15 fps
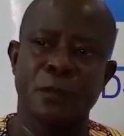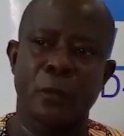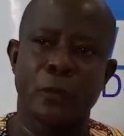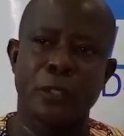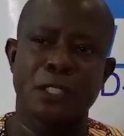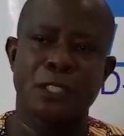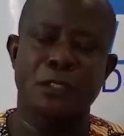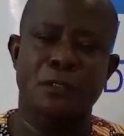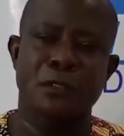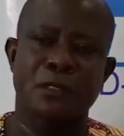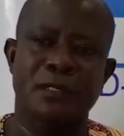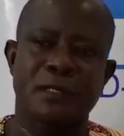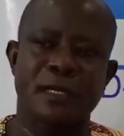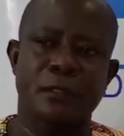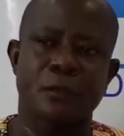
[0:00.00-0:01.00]
which
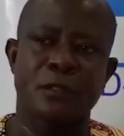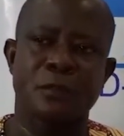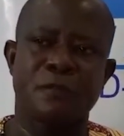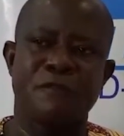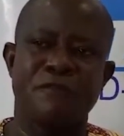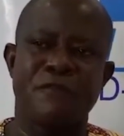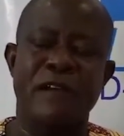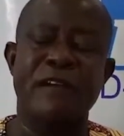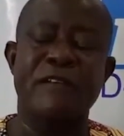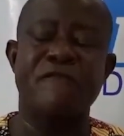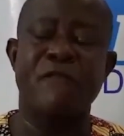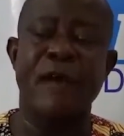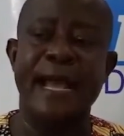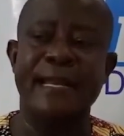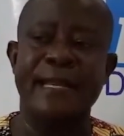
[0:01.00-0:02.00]
set to
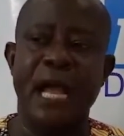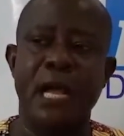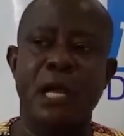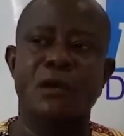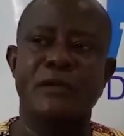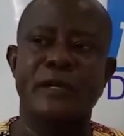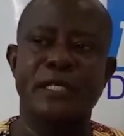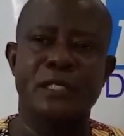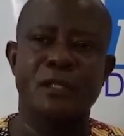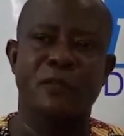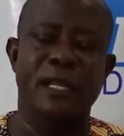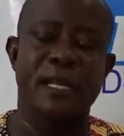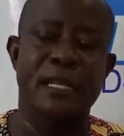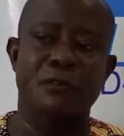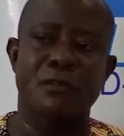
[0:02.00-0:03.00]
verify accuracy of
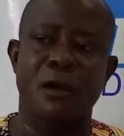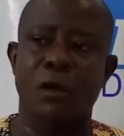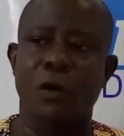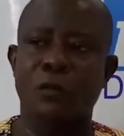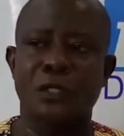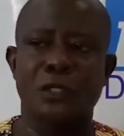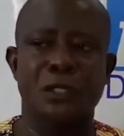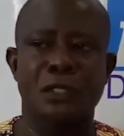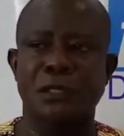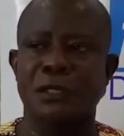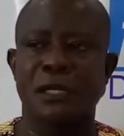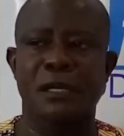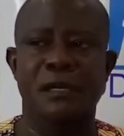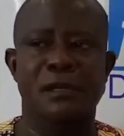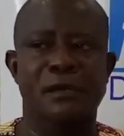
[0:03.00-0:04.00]
the Electoral Commission's
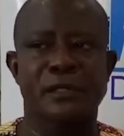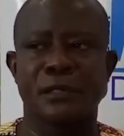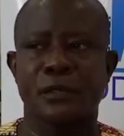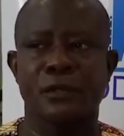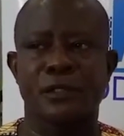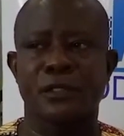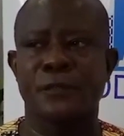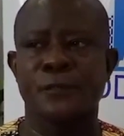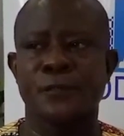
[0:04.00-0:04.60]
declared results.